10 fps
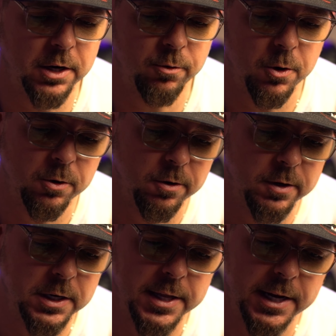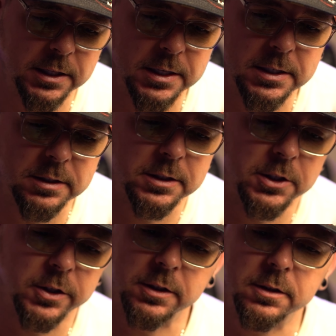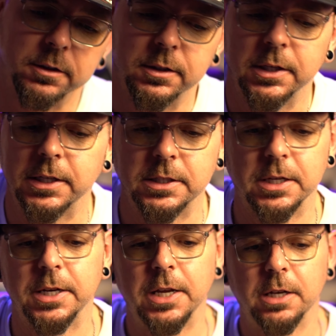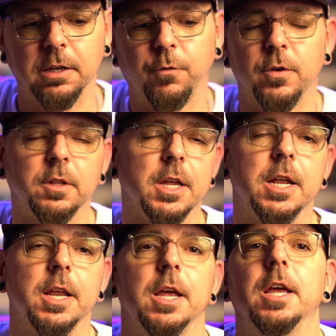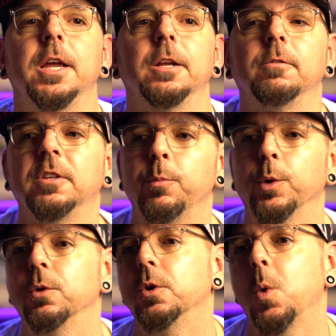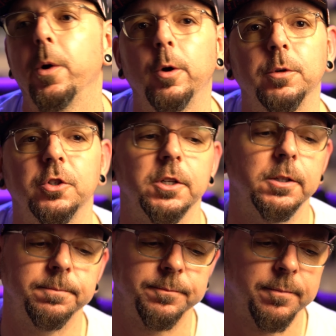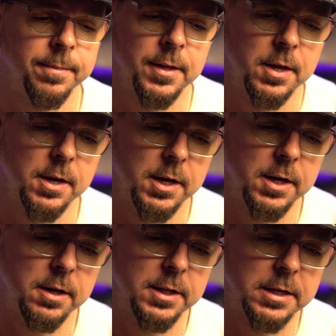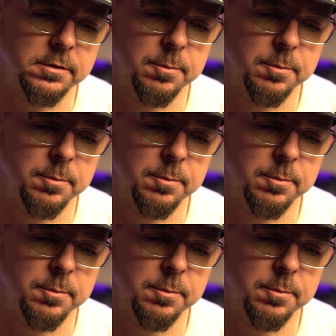a rotary like this, it's gonna hit different than a typical coil machine. That